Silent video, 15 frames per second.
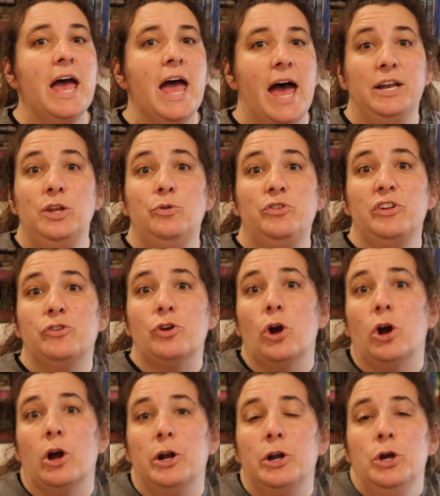And you just
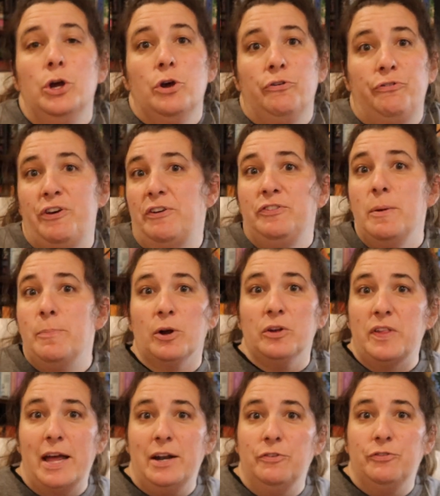earn
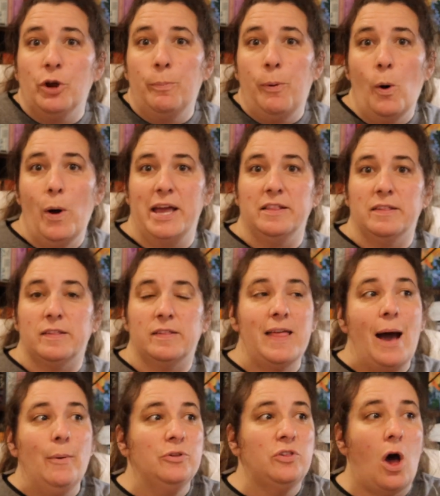50% of your points.
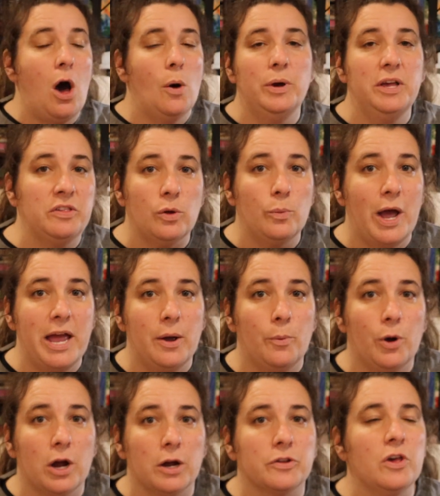That was always the way it
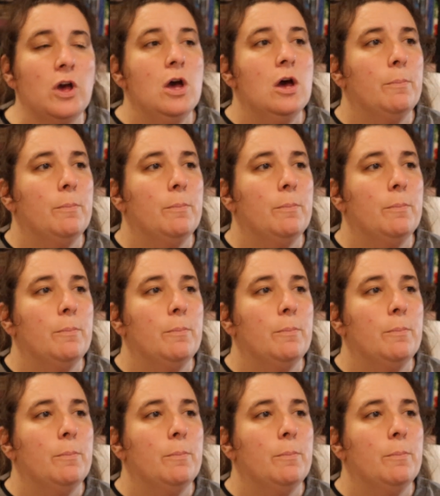worked.